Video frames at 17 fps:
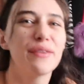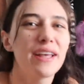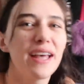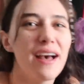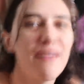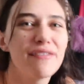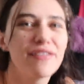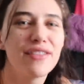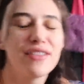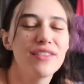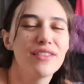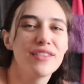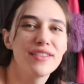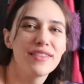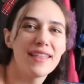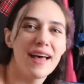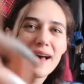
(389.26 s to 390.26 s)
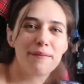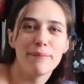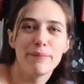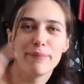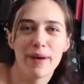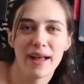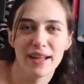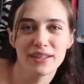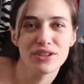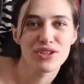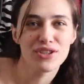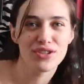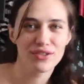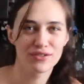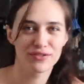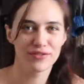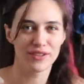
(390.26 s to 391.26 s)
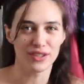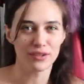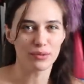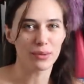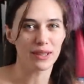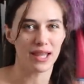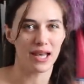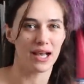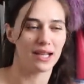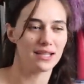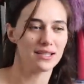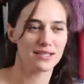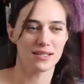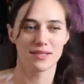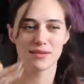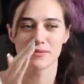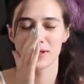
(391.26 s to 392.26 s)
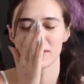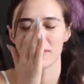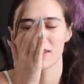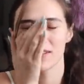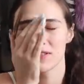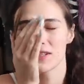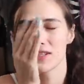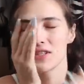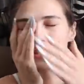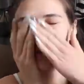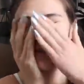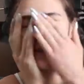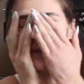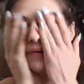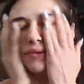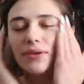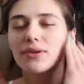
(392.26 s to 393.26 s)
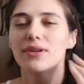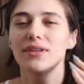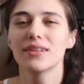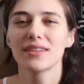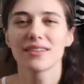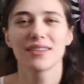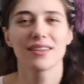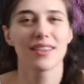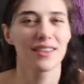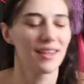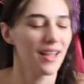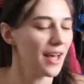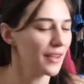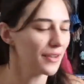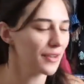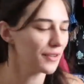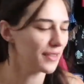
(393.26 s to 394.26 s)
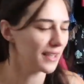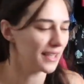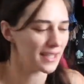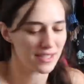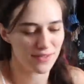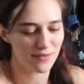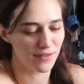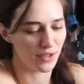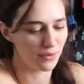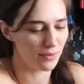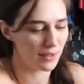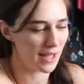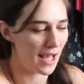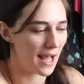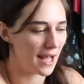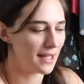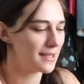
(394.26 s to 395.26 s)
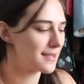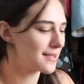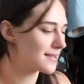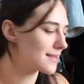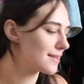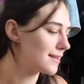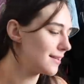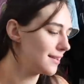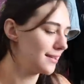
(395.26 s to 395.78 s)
we have that bench filled with hats. And then we have those two other things filled with hats.